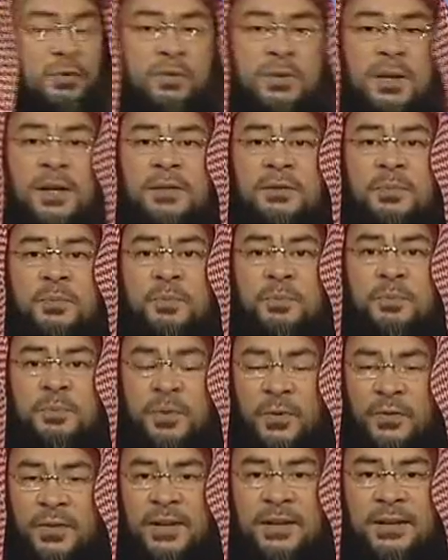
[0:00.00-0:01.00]
do not
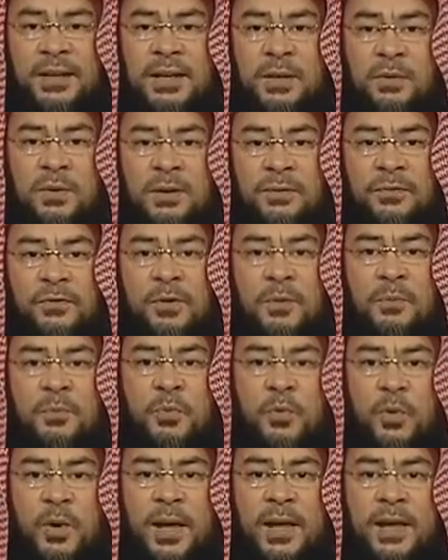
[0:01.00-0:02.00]
prevent anyone from
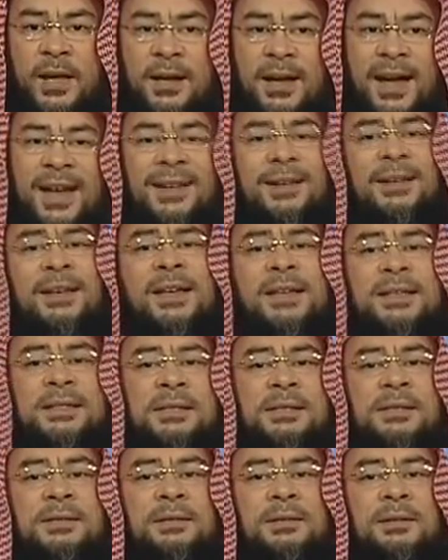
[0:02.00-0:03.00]
praying
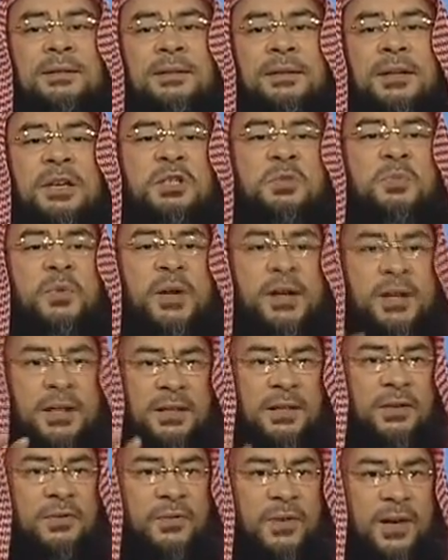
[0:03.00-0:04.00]
unless he's praying
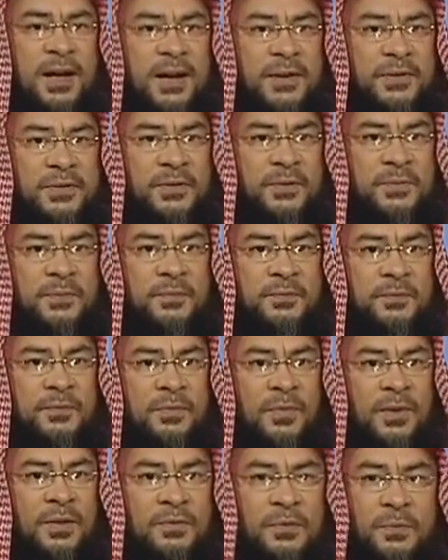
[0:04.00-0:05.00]
in the five
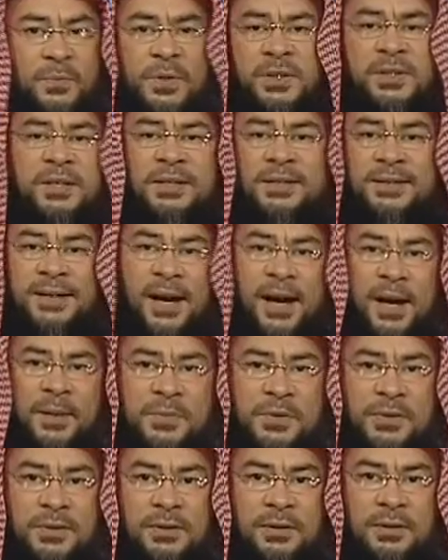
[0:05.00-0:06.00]
forbidden
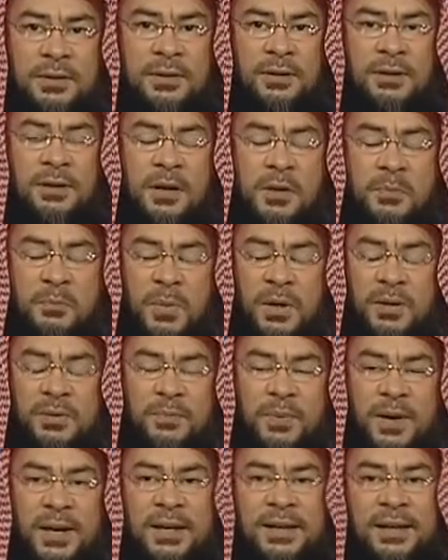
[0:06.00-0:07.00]
times.
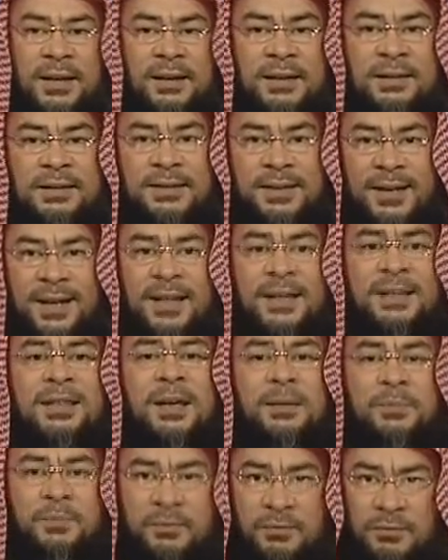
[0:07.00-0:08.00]
But by telling
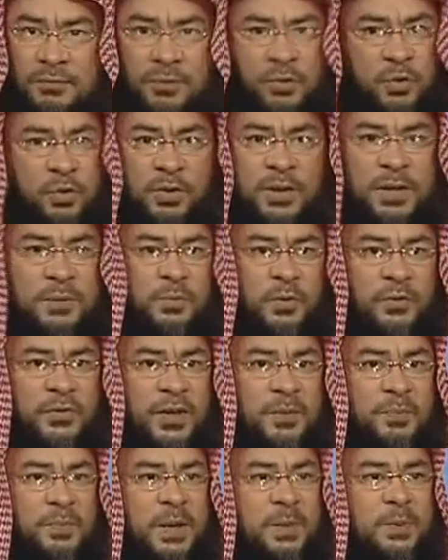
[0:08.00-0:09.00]
them, do not
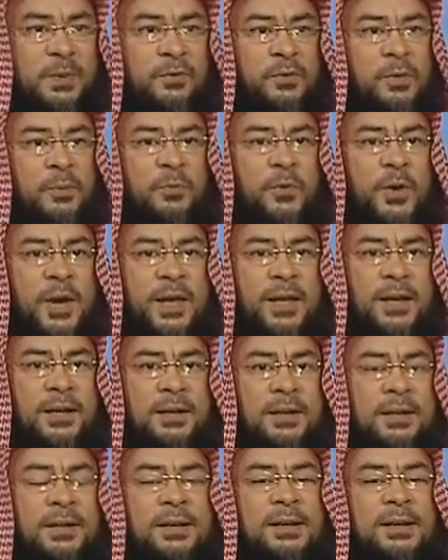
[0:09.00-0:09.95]
prevent people from praying,